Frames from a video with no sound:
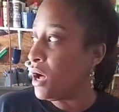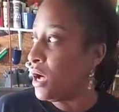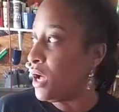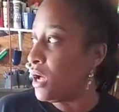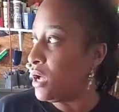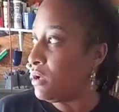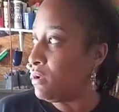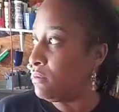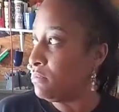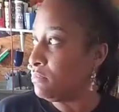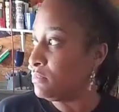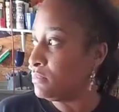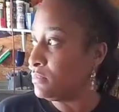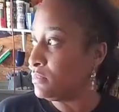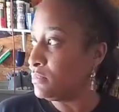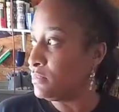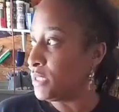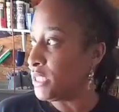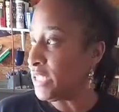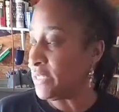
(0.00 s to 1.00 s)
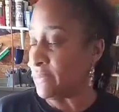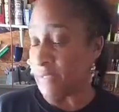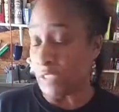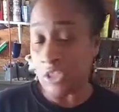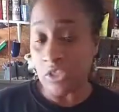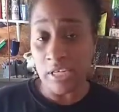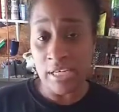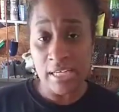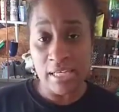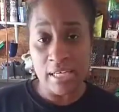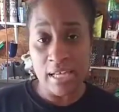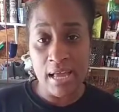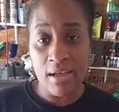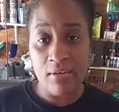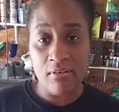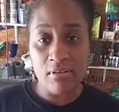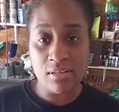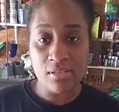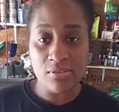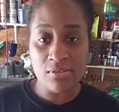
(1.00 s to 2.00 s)
demonstrating
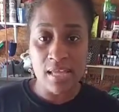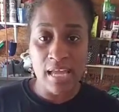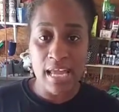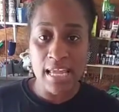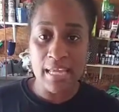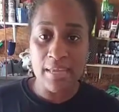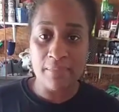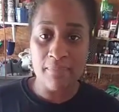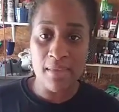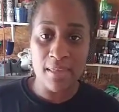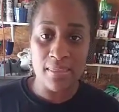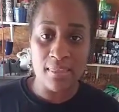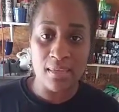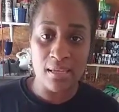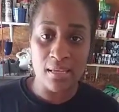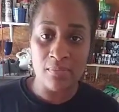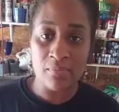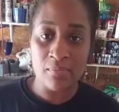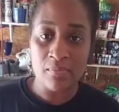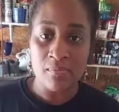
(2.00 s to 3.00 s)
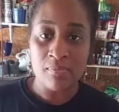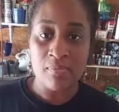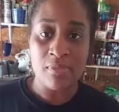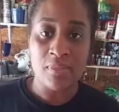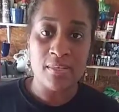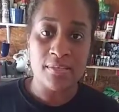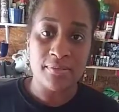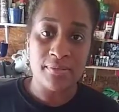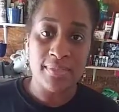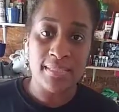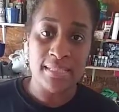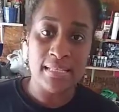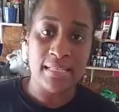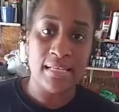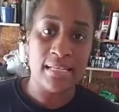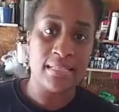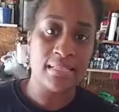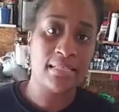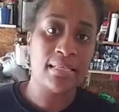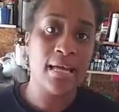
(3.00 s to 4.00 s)
how I do the hanging method. This was the
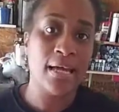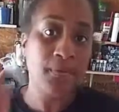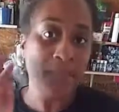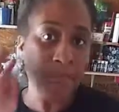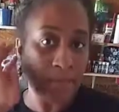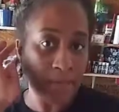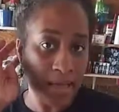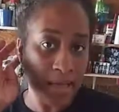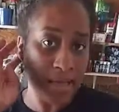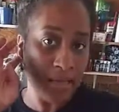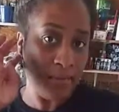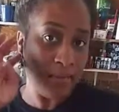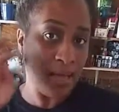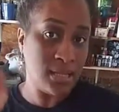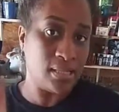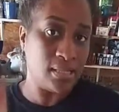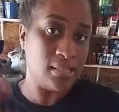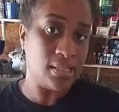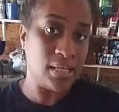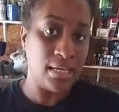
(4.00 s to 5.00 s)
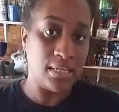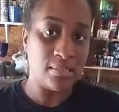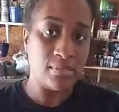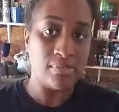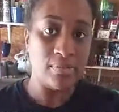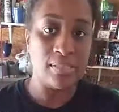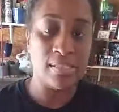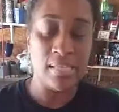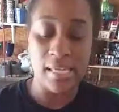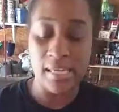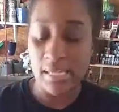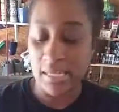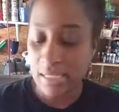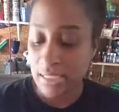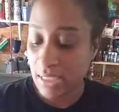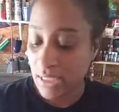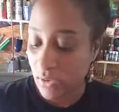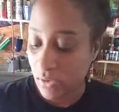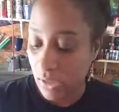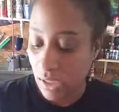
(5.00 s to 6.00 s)
next step. I apologize for taking
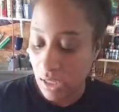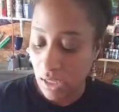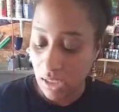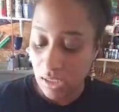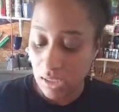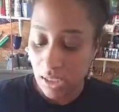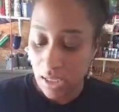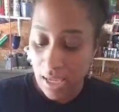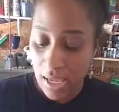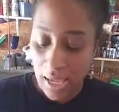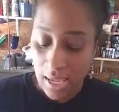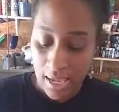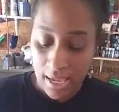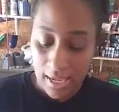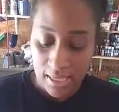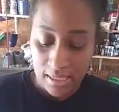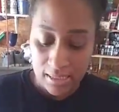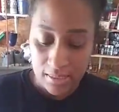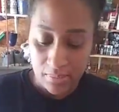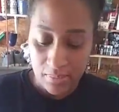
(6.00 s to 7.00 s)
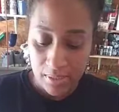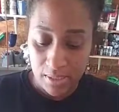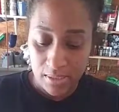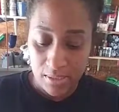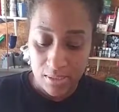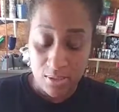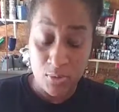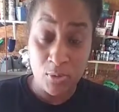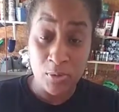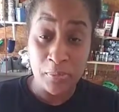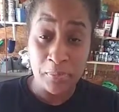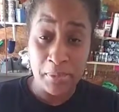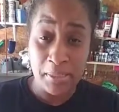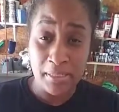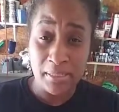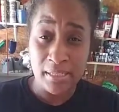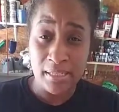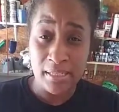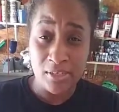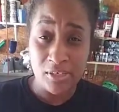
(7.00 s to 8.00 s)
so long. It's been
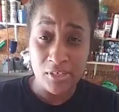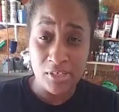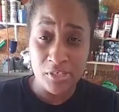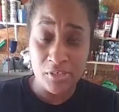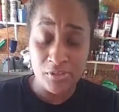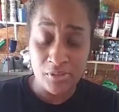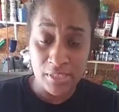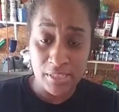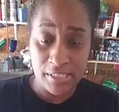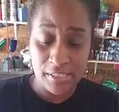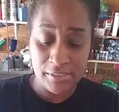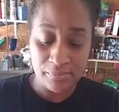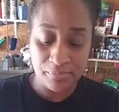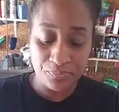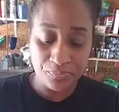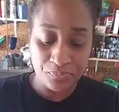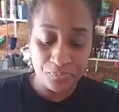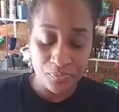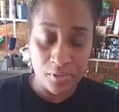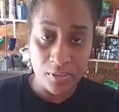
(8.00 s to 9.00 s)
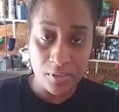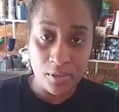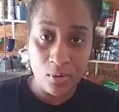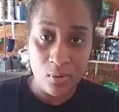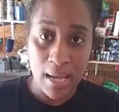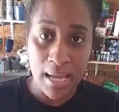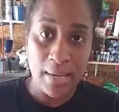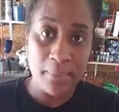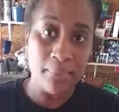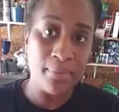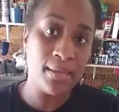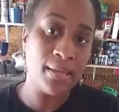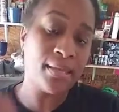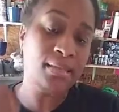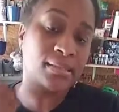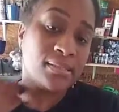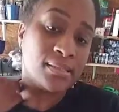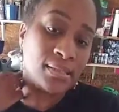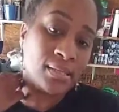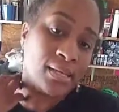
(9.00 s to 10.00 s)
storming here in Houston quite a
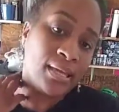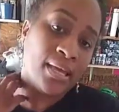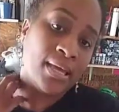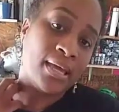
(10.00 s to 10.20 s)
bit,